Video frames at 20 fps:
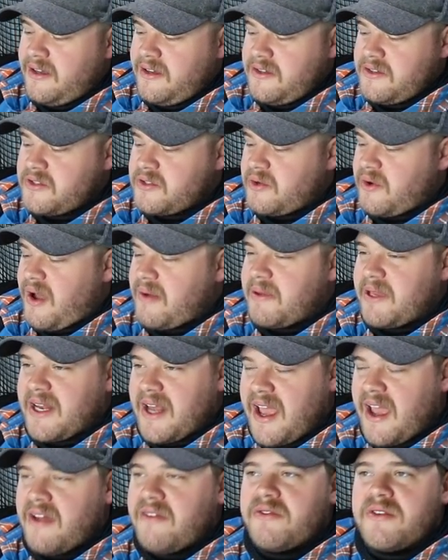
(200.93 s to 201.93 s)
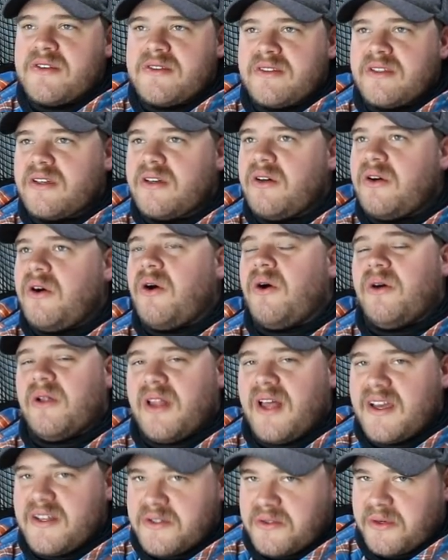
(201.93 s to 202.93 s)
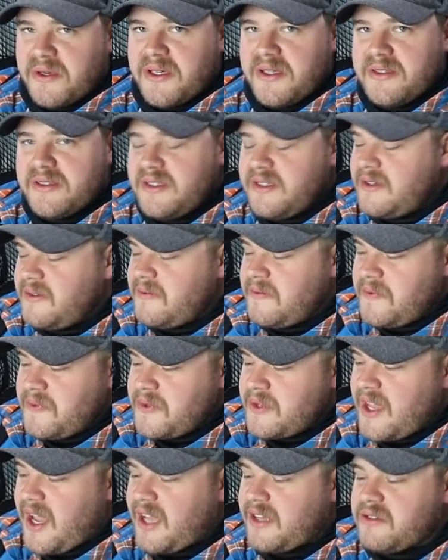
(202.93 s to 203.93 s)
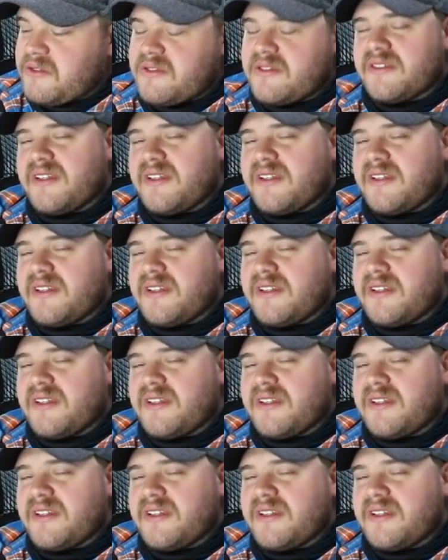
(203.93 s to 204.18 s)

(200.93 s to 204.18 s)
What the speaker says: So I mean, every single hole I drilled, I used